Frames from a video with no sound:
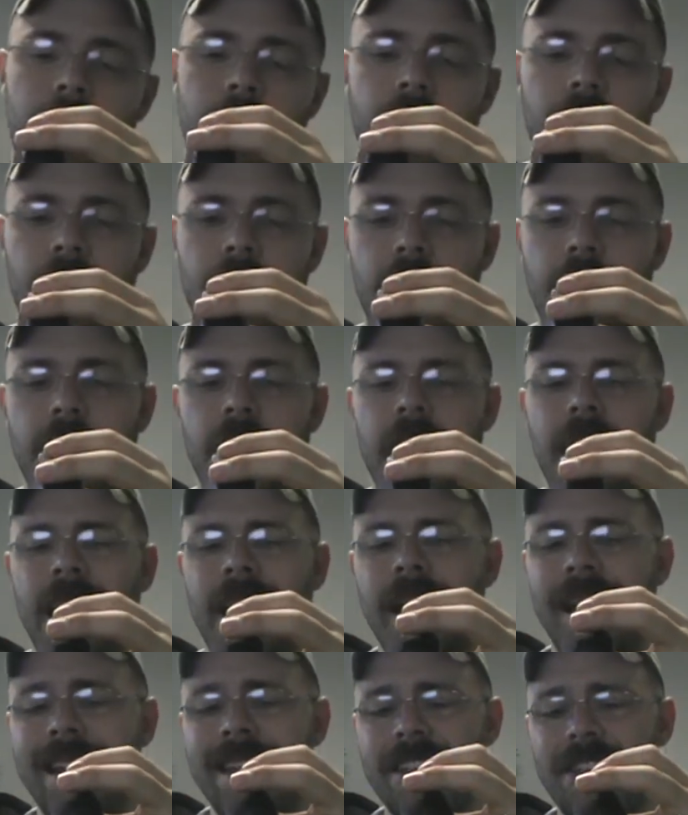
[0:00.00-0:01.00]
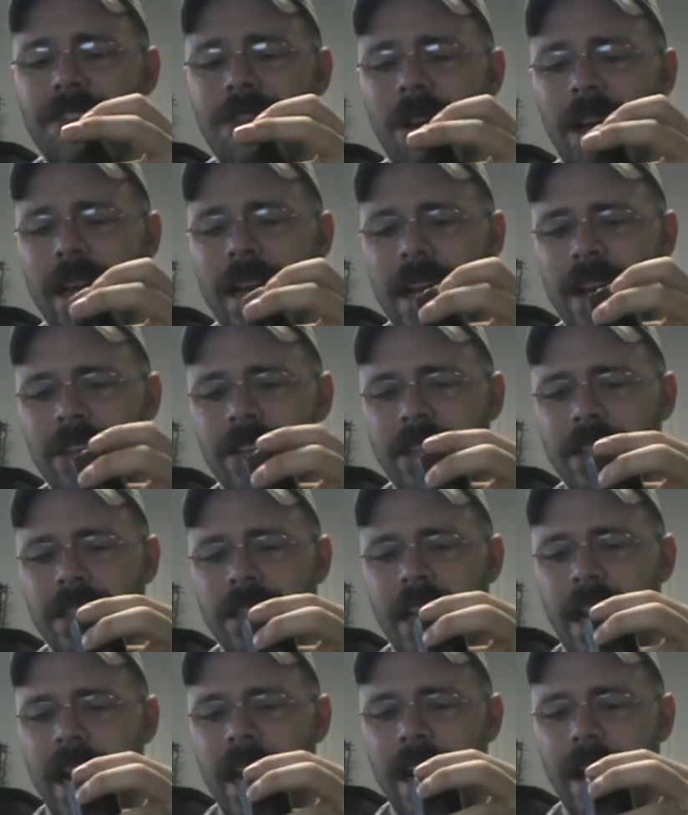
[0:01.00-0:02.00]
but it has dried out
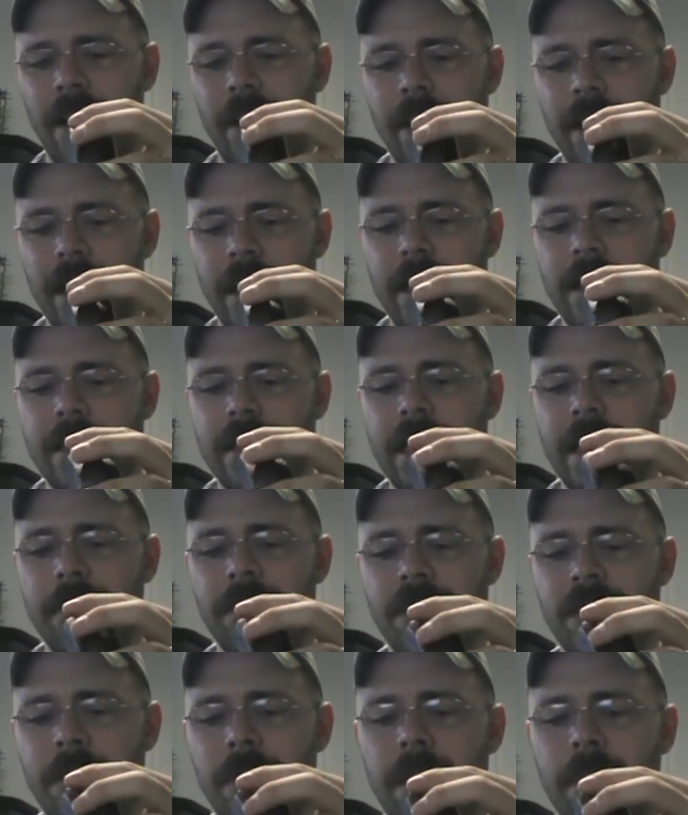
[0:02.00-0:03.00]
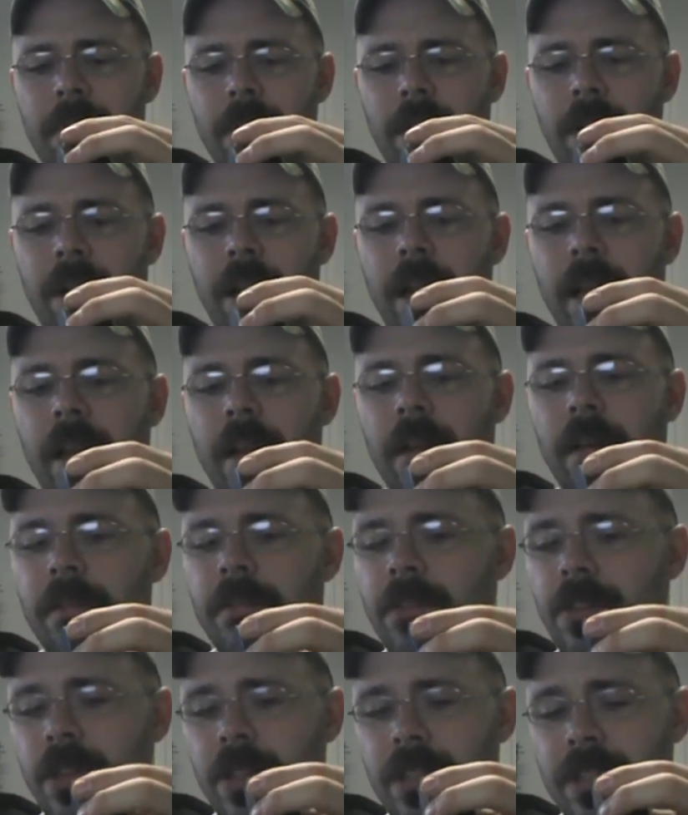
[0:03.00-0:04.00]
just a hair, and it seems to be burning
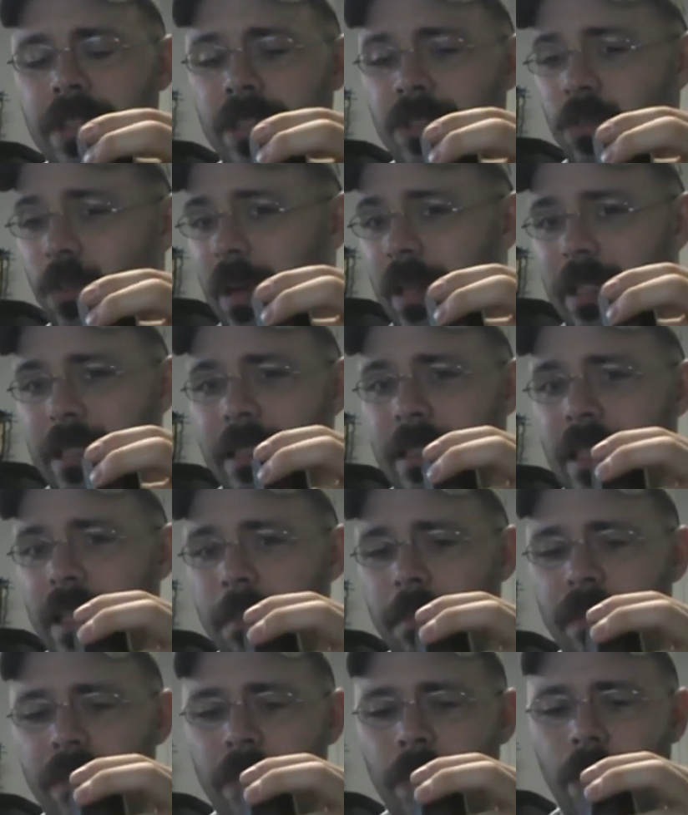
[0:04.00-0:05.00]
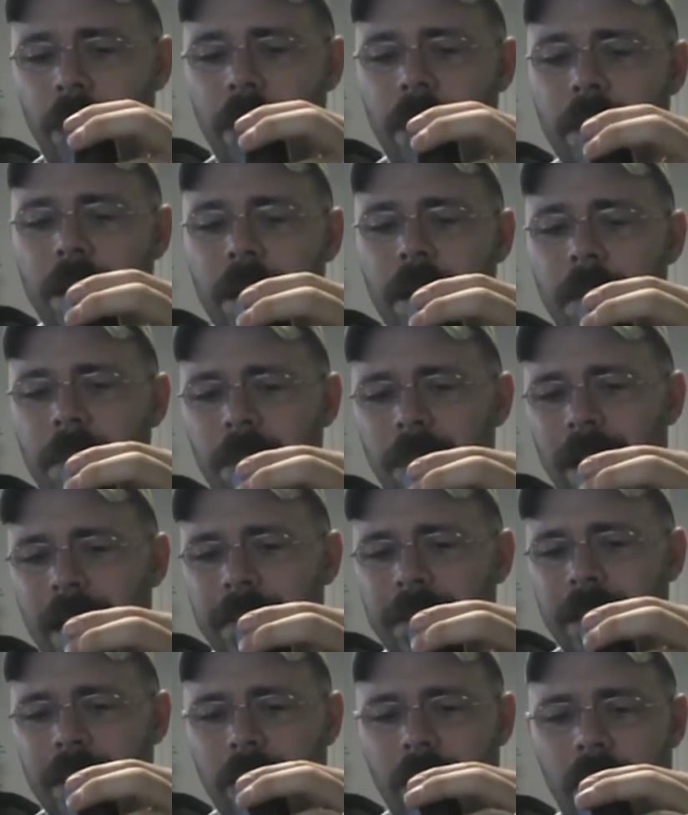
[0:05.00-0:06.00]
just as well as it did before,
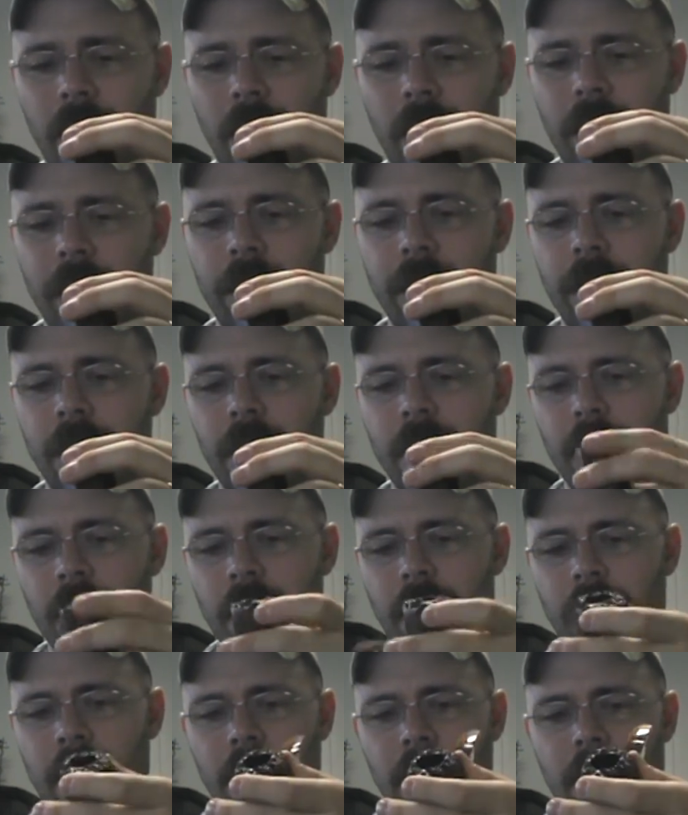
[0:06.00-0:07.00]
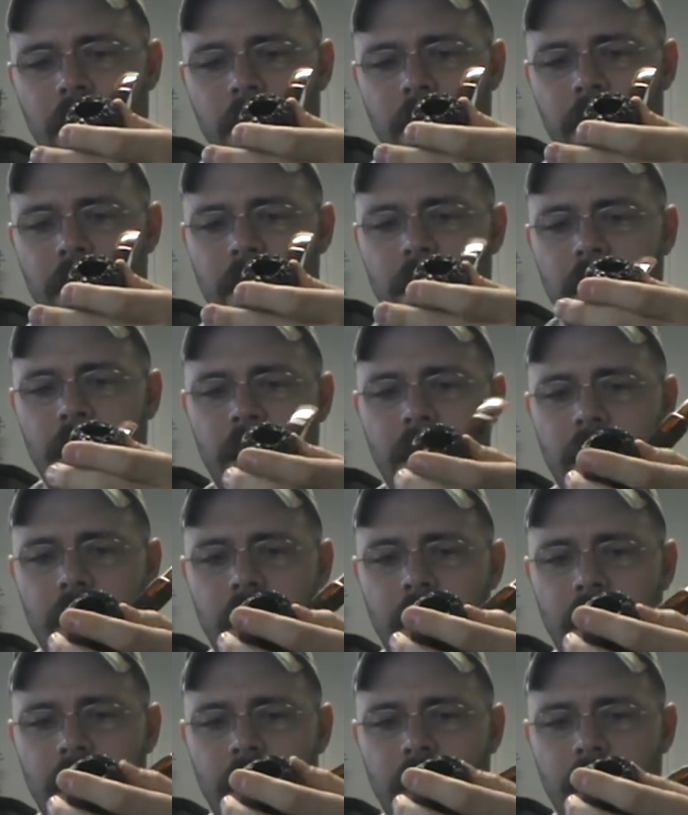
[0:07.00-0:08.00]
perhaps a little hotter. But
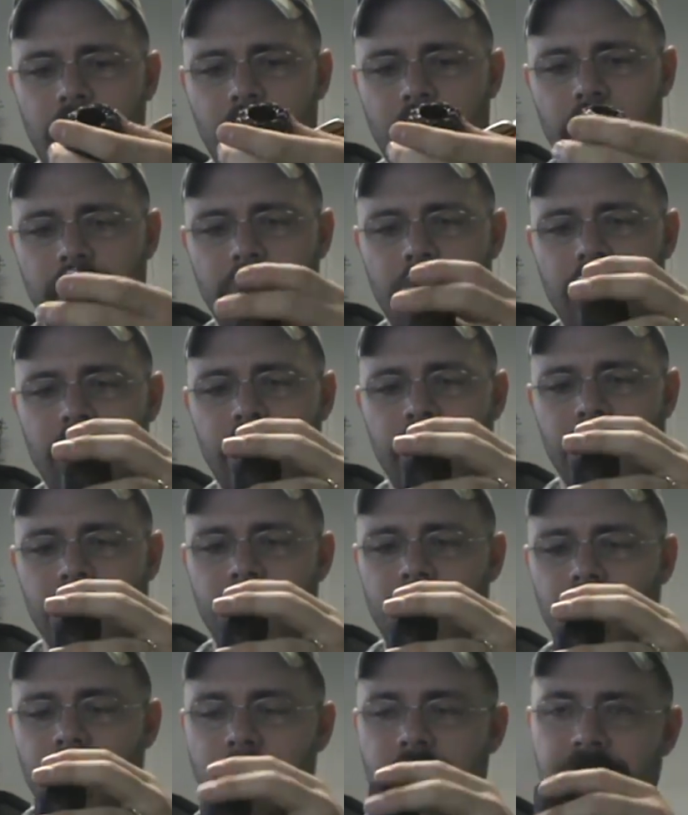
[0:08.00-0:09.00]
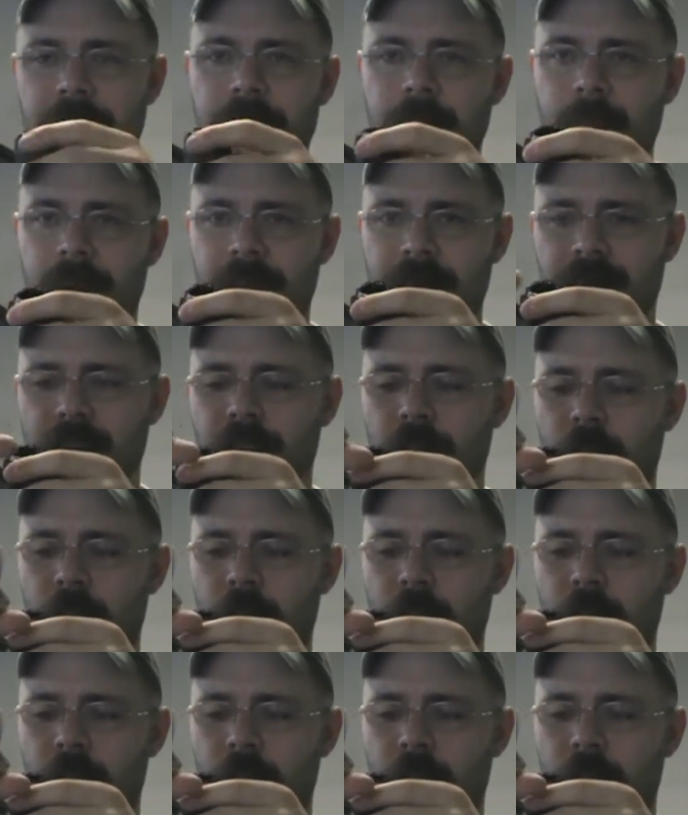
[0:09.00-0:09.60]
That doesn't bother me too much.